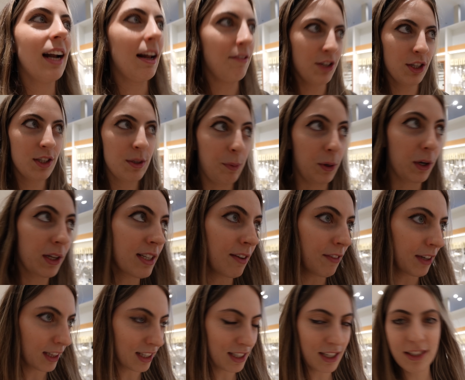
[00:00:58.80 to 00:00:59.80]
I've just spotted
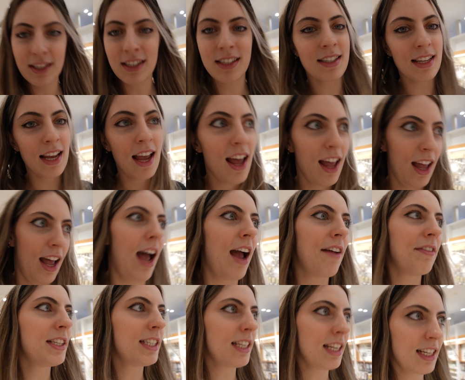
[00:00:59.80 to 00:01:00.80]
something in the distance.
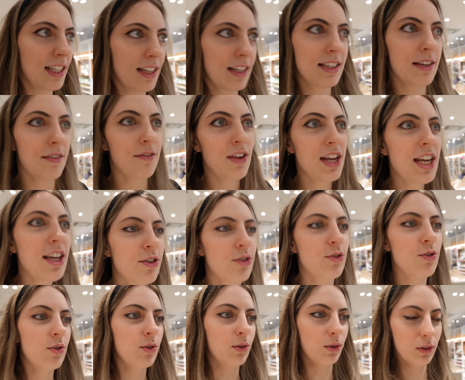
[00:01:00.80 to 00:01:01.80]
I've seen some vegan
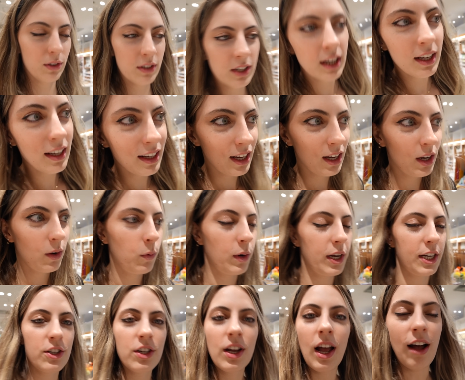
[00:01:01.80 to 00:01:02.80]
noodles
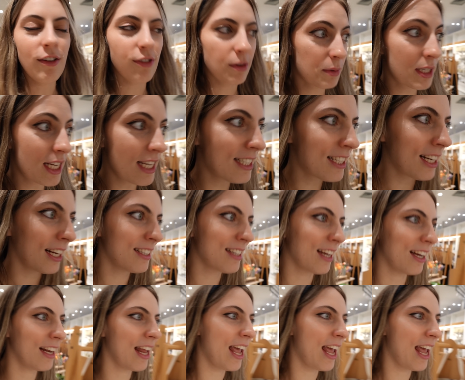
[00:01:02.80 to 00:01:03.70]
which are from Cheese Tantan,